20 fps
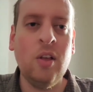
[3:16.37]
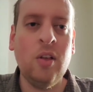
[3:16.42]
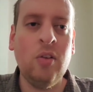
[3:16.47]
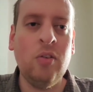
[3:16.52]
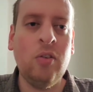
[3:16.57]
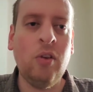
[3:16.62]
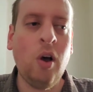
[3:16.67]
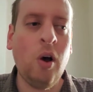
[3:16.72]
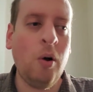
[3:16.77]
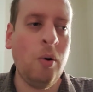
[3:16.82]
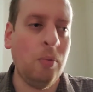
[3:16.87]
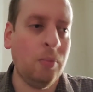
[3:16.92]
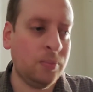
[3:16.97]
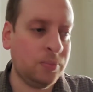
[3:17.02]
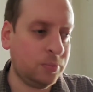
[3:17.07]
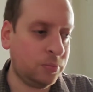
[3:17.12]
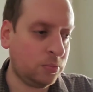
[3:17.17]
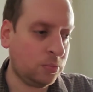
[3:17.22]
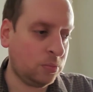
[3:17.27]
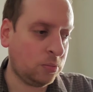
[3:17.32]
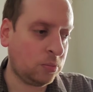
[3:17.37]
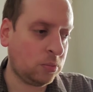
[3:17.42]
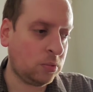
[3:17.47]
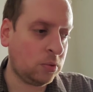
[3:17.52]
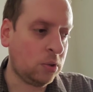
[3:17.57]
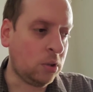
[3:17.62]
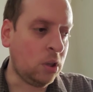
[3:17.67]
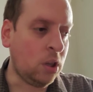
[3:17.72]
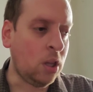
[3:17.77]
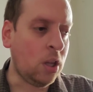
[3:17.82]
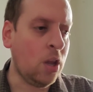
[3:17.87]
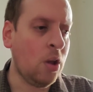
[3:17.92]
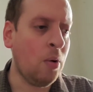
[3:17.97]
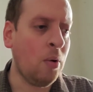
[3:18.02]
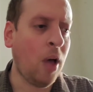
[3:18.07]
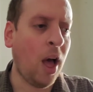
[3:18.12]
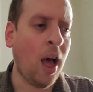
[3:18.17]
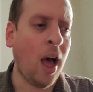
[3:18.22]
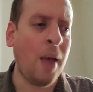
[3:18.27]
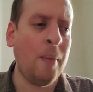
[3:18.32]
So, you
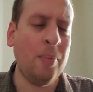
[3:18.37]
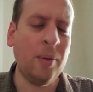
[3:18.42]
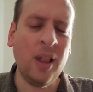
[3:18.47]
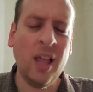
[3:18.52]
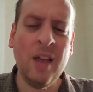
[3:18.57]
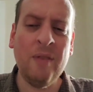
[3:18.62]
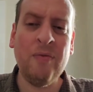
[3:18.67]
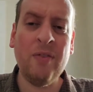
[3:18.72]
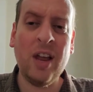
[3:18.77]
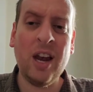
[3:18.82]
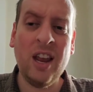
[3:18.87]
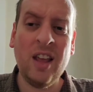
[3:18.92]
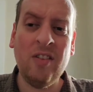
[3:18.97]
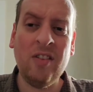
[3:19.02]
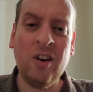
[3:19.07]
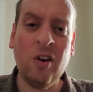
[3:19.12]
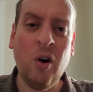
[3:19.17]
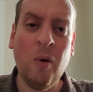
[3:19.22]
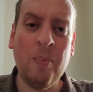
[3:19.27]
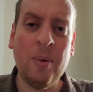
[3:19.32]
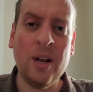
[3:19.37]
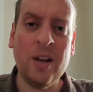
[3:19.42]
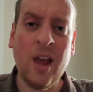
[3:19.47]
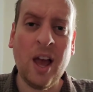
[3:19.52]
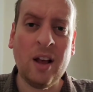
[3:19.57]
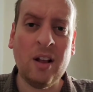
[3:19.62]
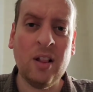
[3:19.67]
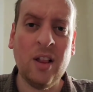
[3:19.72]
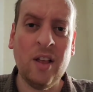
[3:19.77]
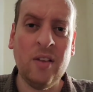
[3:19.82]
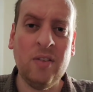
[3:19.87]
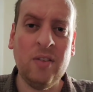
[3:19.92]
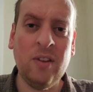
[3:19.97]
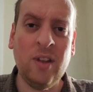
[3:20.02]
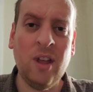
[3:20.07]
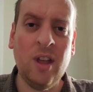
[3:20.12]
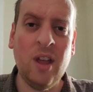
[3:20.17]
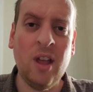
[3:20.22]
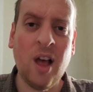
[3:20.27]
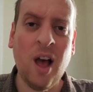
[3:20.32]
know, I believe it is an open deck
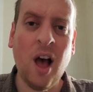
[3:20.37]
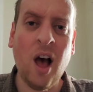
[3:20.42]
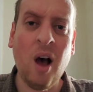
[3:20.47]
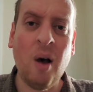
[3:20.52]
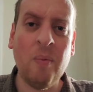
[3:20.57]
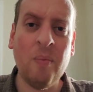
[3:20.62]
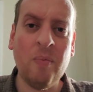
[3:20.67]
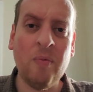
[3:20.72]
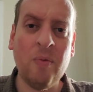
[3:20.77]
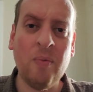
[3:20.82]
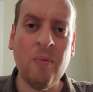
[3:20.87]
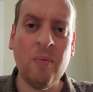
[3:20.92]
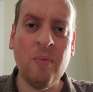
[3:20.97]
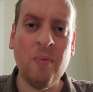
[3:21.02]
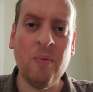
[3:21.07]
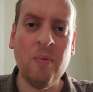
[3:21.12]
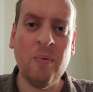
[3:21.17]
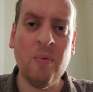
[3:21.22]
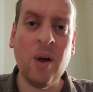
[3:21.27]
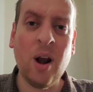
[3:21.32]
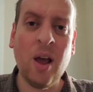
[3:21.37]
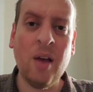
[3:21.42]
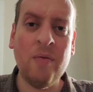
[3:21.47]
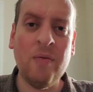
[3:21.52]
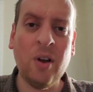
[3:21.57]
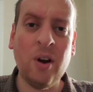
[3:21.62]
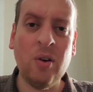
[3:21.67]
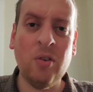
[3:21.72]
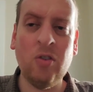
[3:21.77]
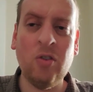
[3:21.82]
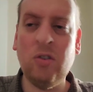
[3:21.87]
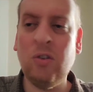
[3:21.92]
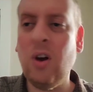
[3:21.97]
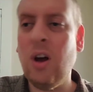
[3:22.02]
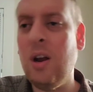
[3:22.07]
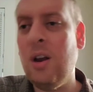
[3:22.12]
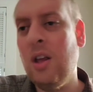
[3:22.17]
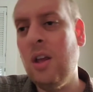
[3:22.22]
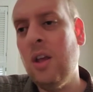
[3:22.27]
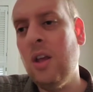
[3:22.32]
list from what I've
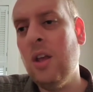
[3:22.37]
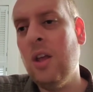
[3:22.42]
understood.